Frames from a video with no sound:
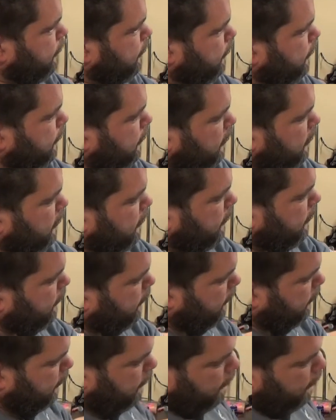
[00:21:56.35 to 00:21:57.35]

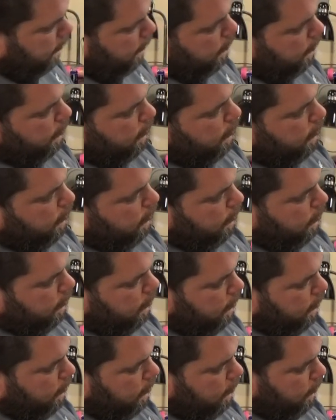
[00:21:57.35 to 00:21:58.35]

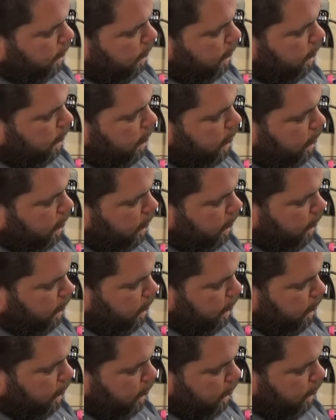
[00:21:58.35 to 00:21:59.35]

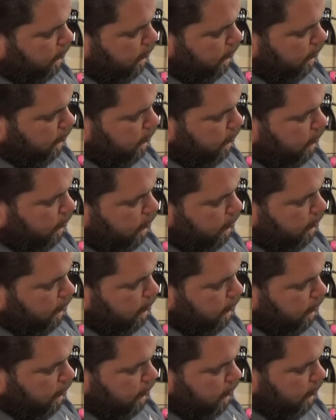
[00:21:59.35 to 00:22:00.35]

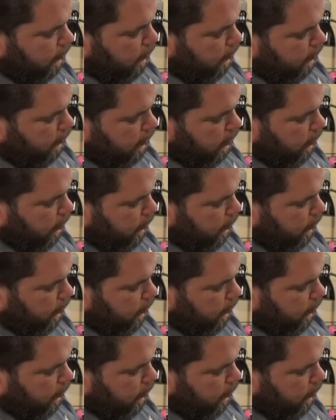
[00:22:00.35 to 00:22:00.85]
Nothing is said.